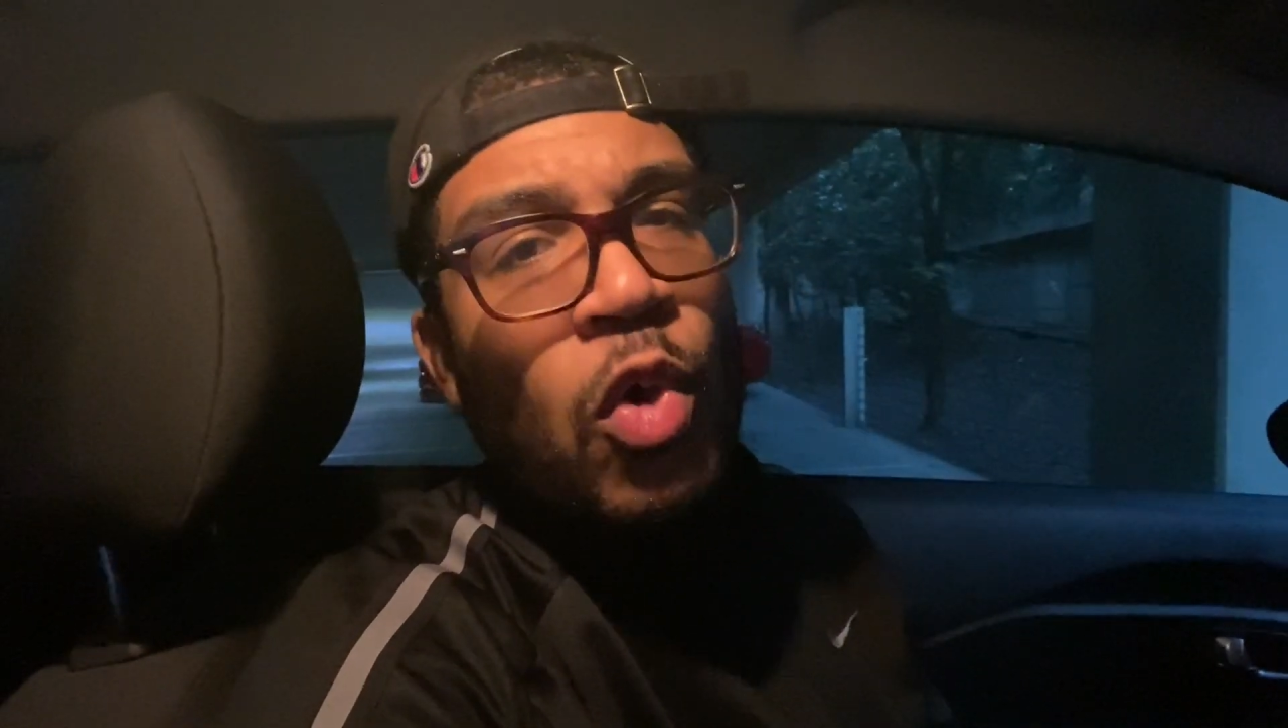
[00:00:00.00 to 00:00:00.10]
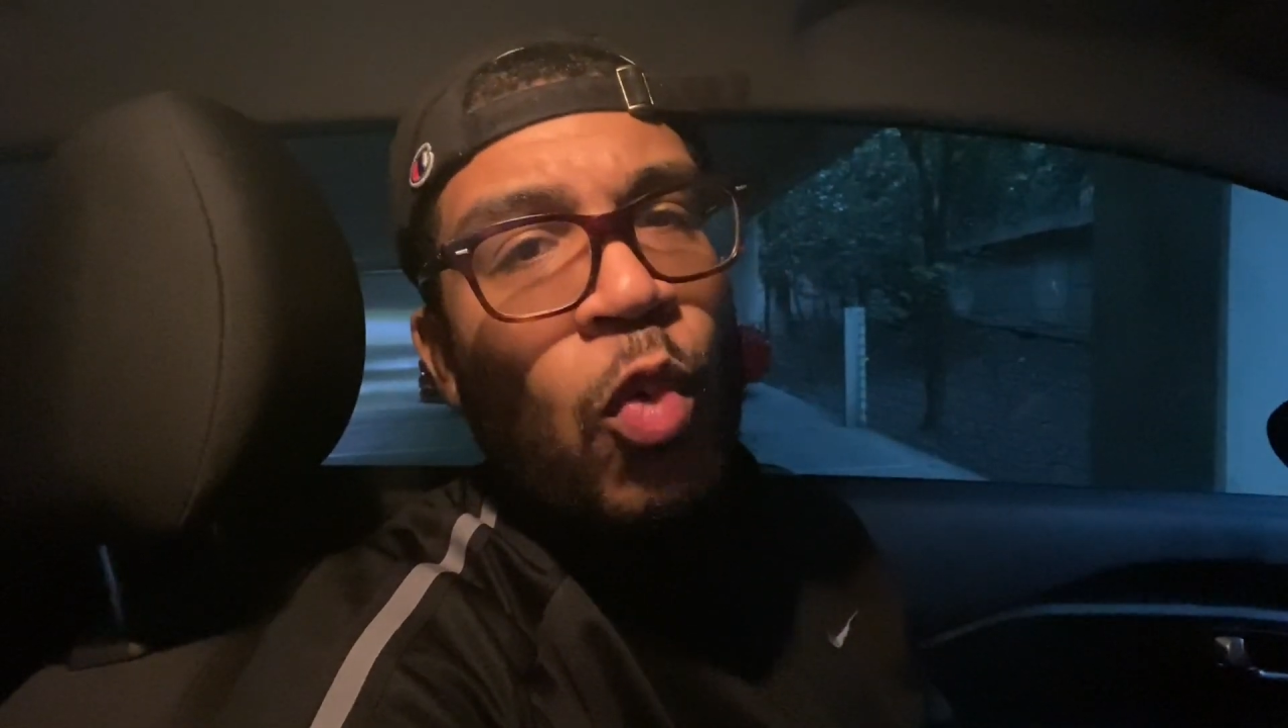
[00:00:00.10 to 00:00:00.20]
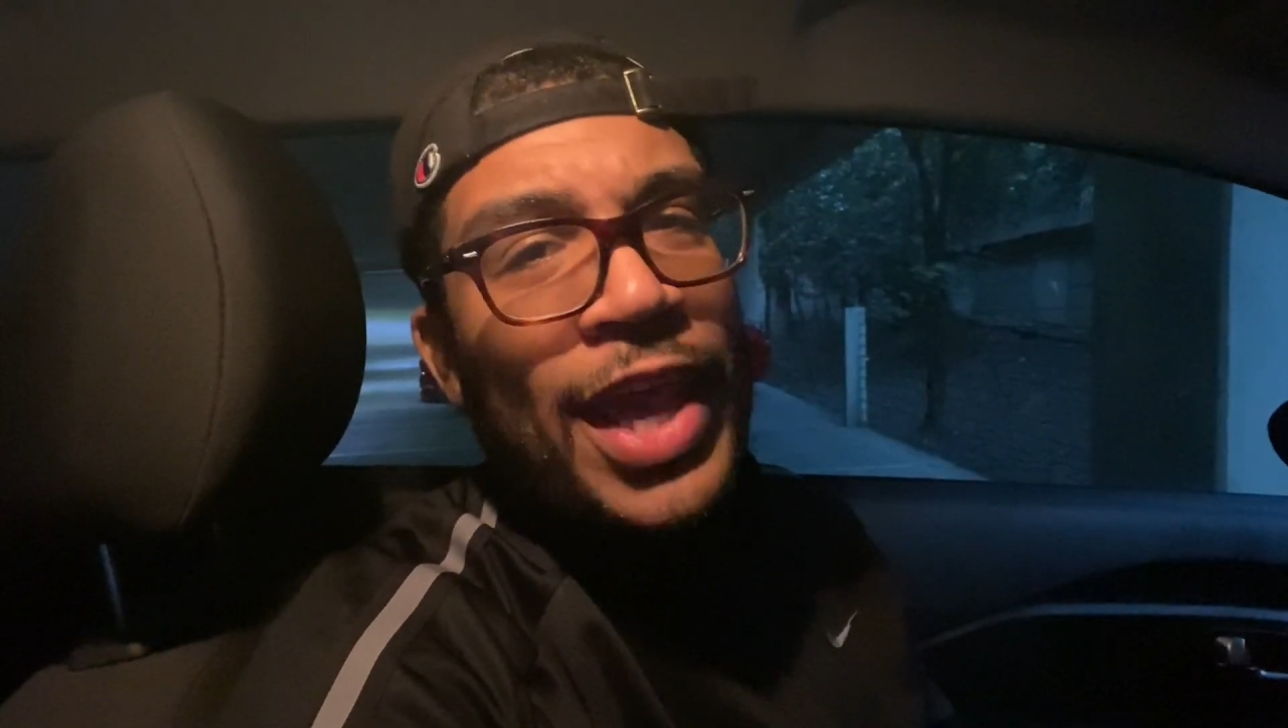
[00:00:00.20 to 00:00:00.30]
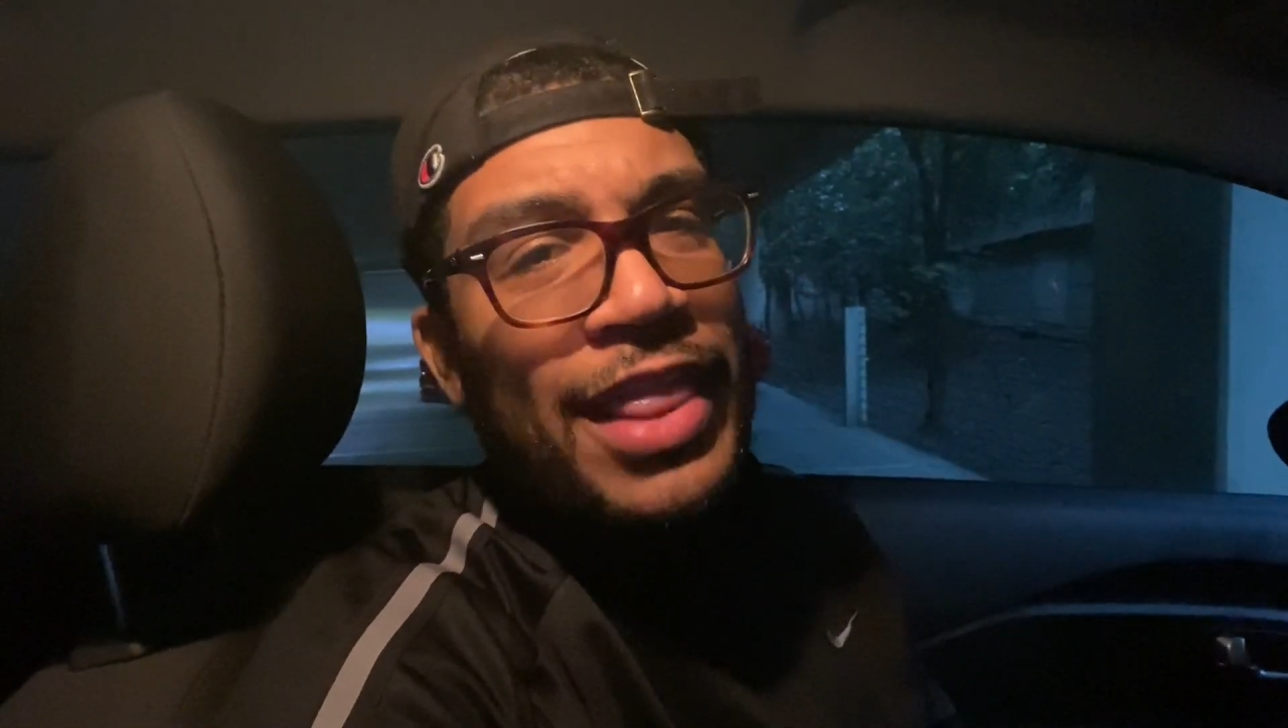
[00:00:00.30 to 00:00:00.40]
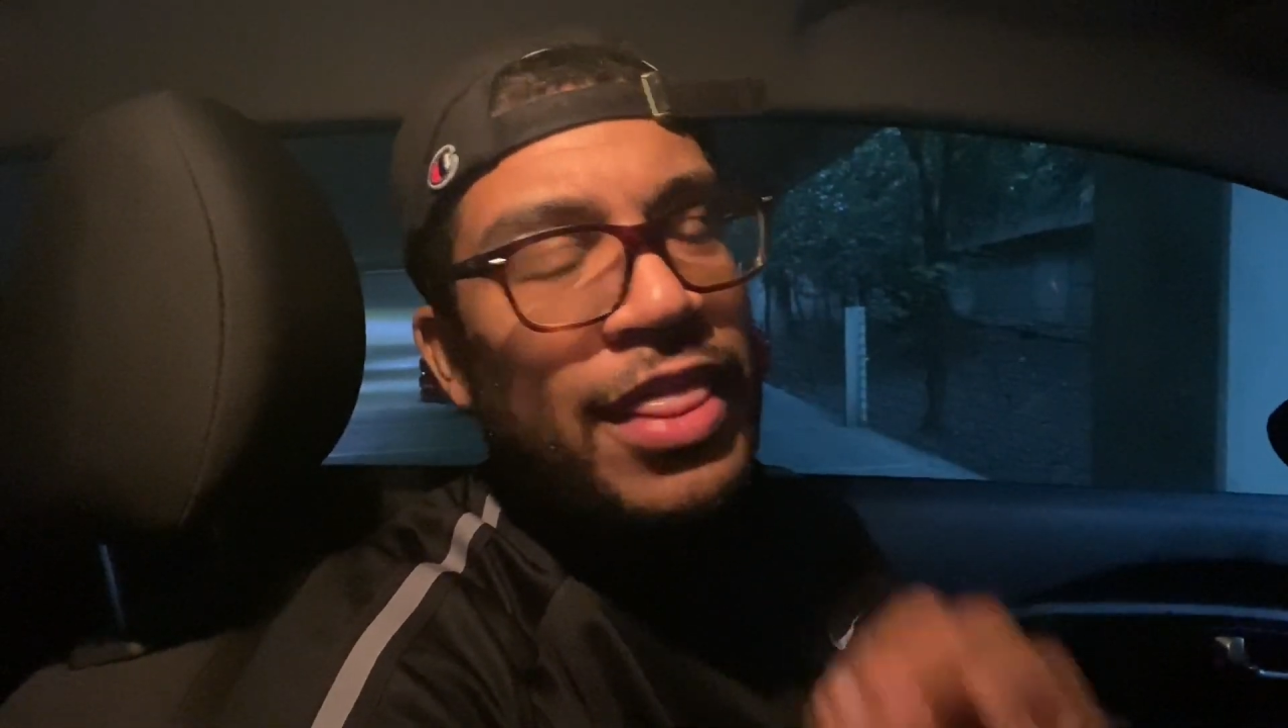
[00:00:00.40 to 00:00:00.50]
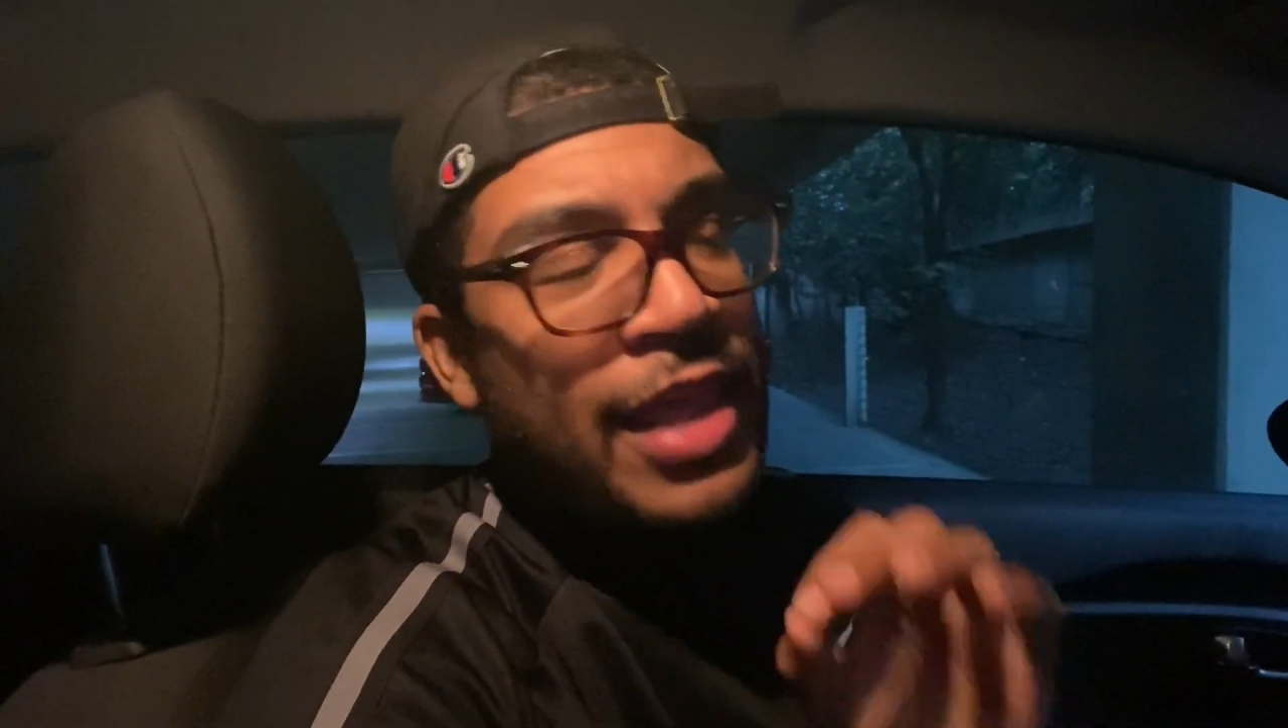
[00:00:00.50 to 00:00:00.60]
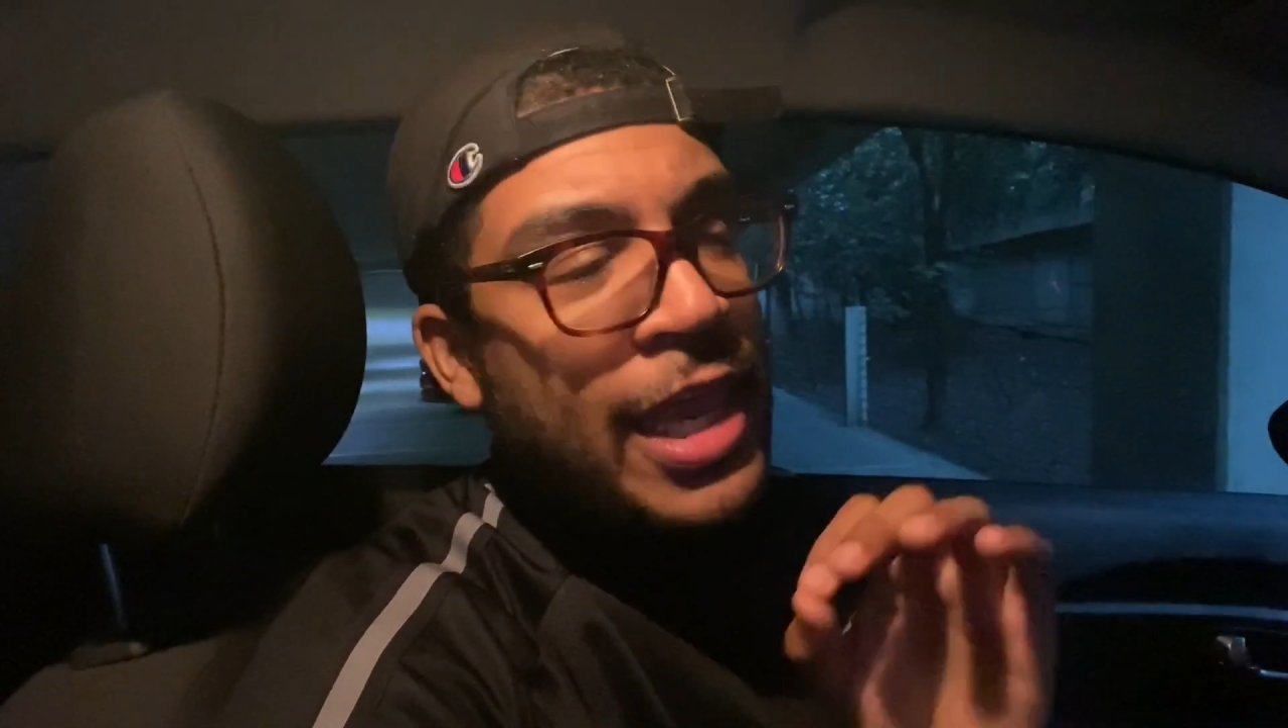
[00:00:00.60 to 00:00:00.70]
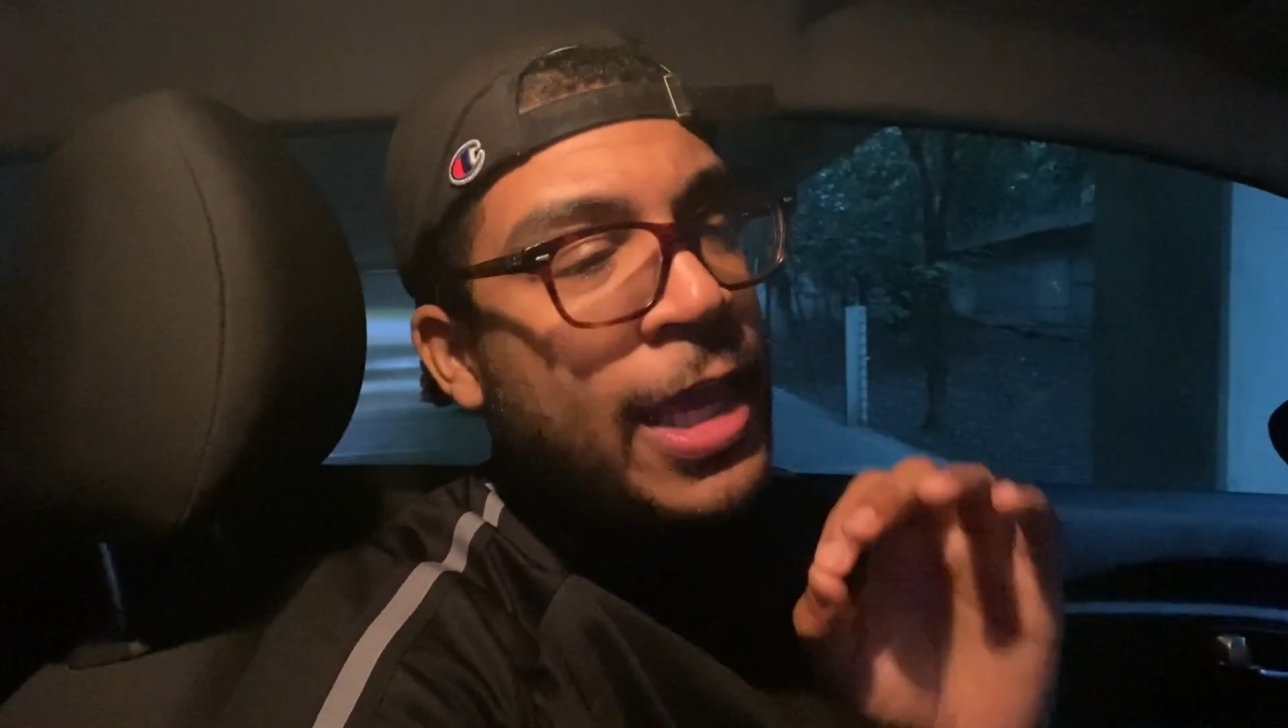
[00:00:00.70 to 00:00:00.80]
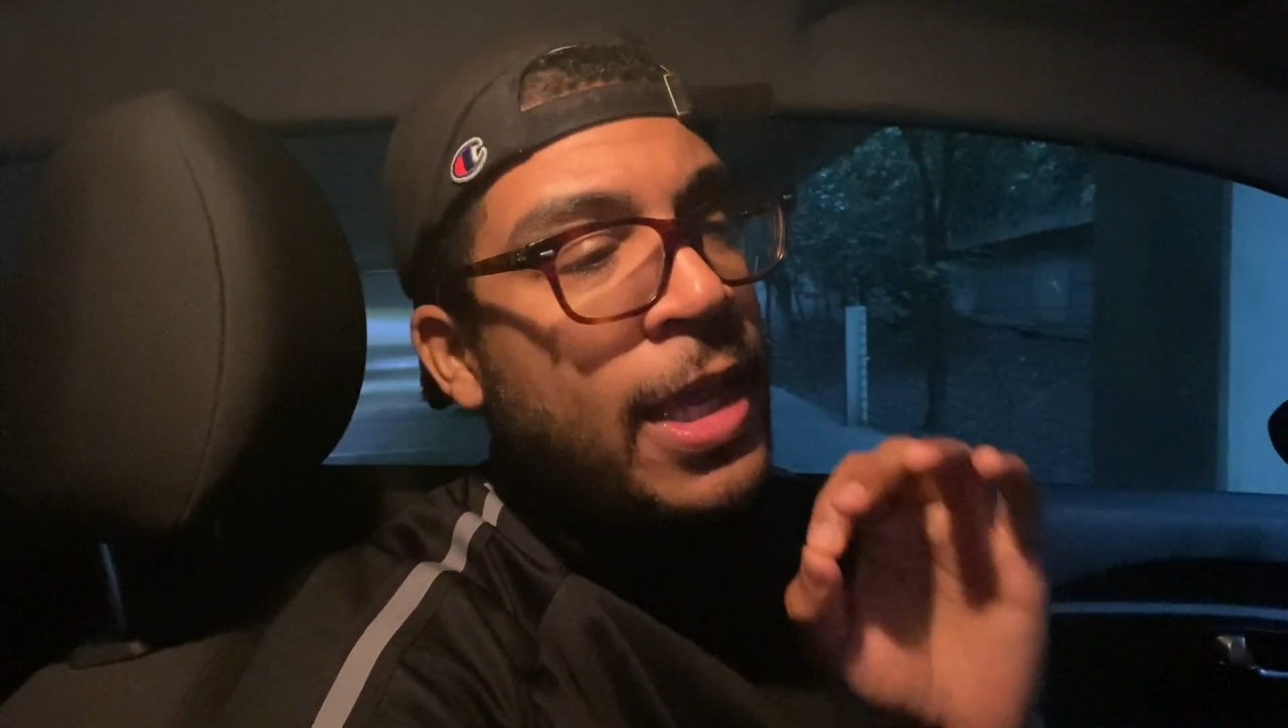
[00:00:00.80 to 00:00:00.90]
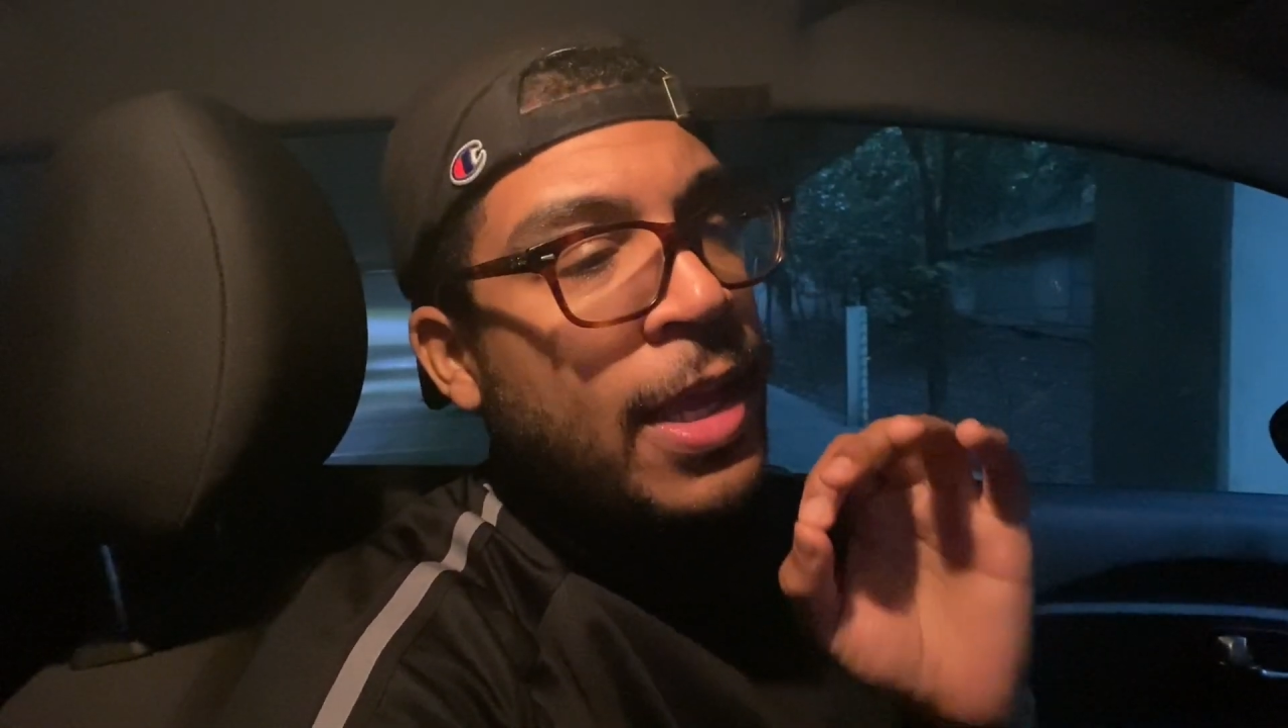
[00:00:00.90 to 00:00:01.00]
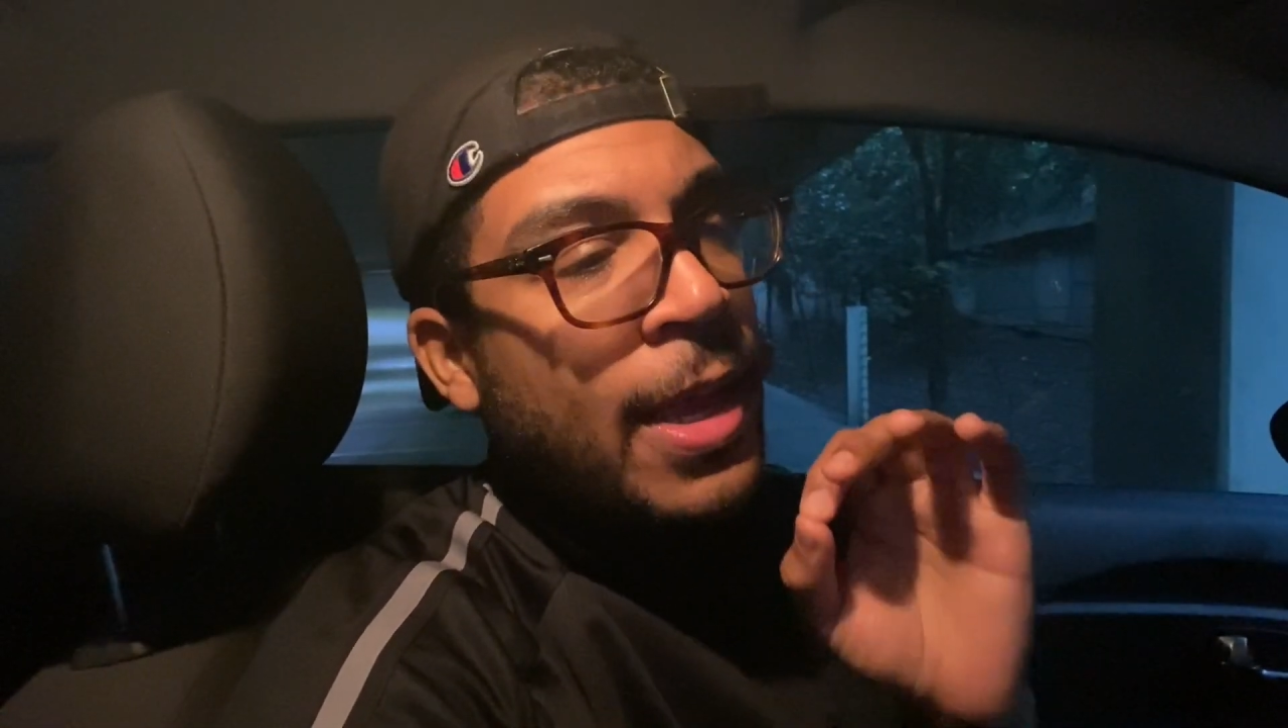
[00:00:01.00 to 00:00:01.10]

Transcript: with the